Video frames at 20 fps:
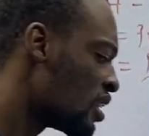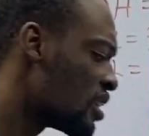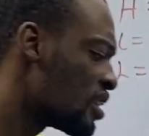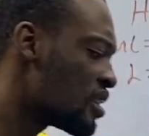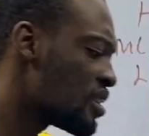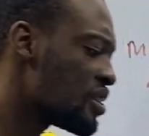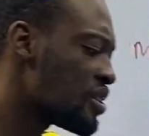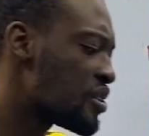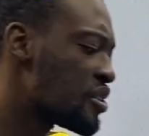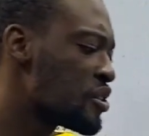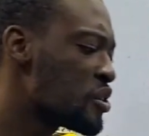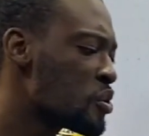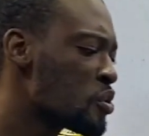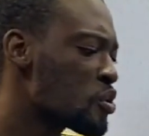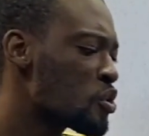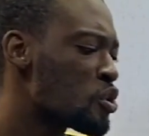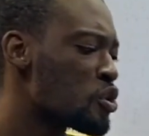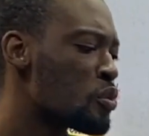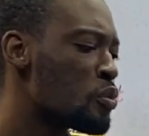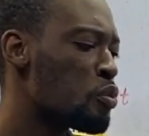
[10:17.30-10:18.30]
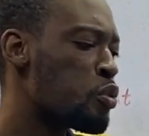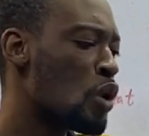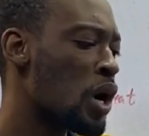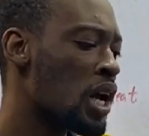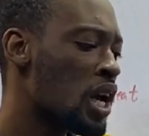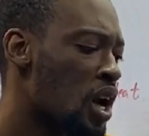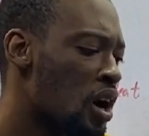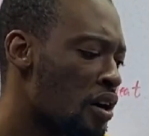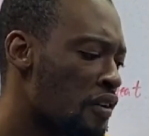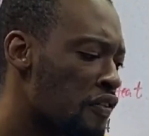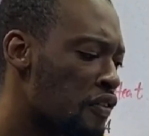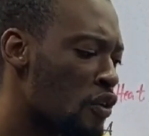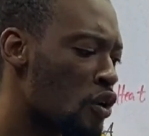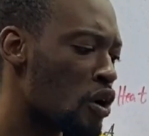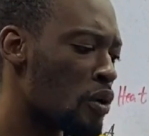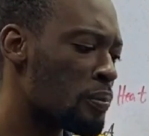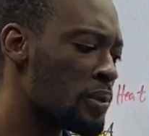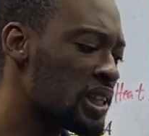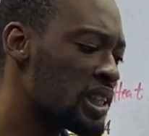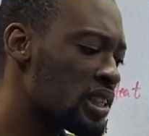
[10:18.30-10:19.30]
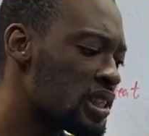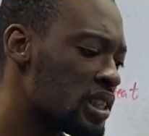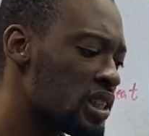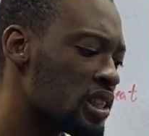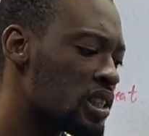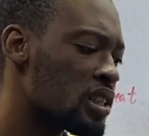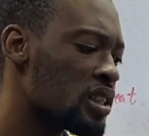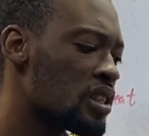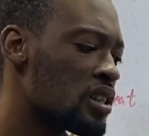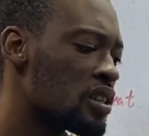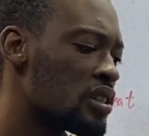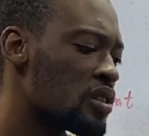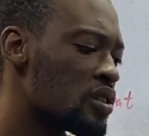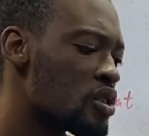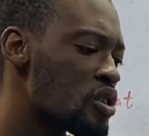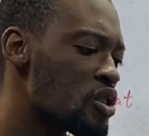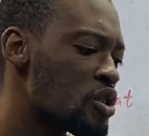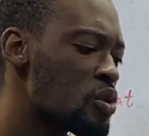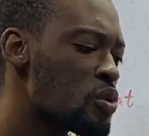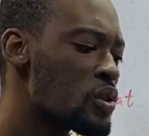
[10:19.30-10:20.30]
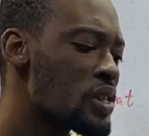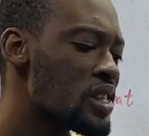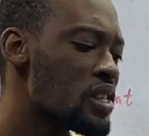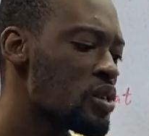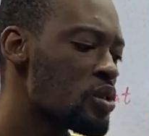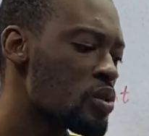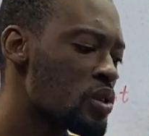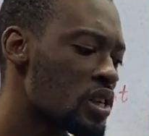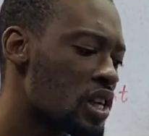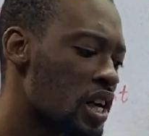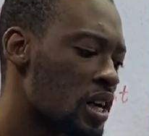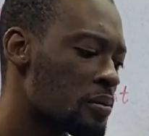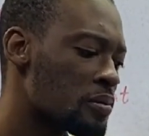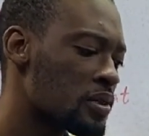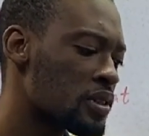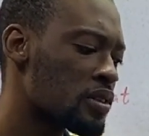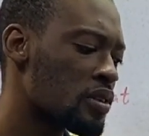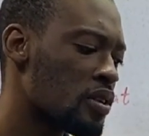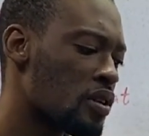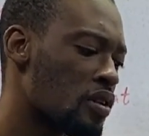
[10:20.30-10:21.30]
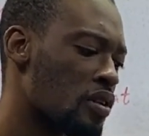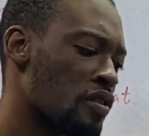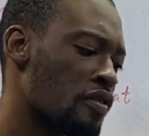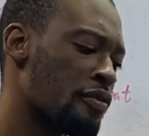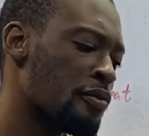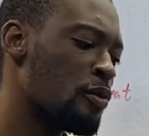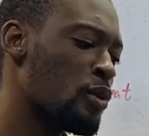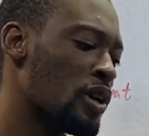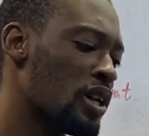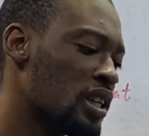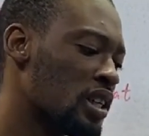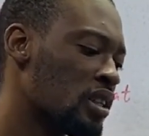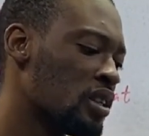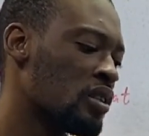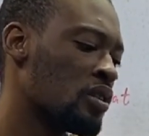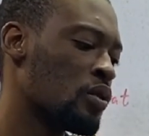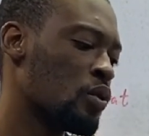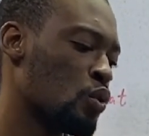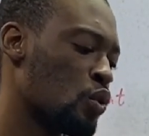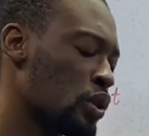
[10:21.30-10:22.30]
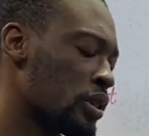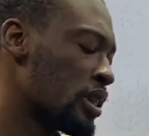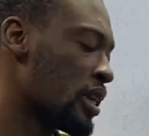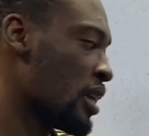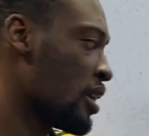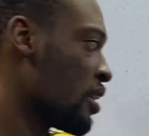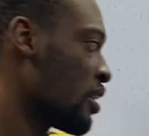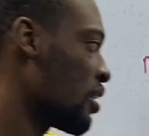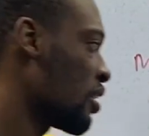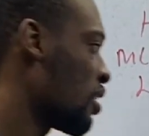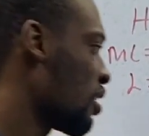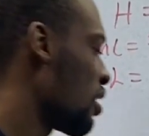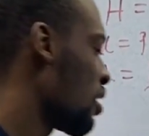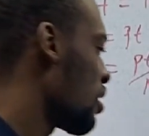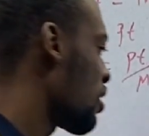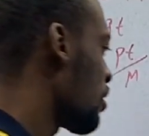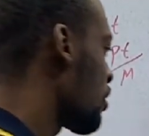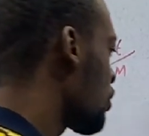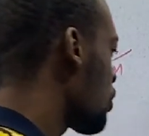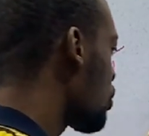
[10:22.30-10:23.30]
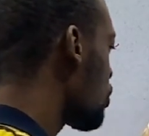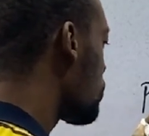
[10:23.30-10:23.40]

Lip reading: is used to boil off completely 2 kilograms of boiling water. So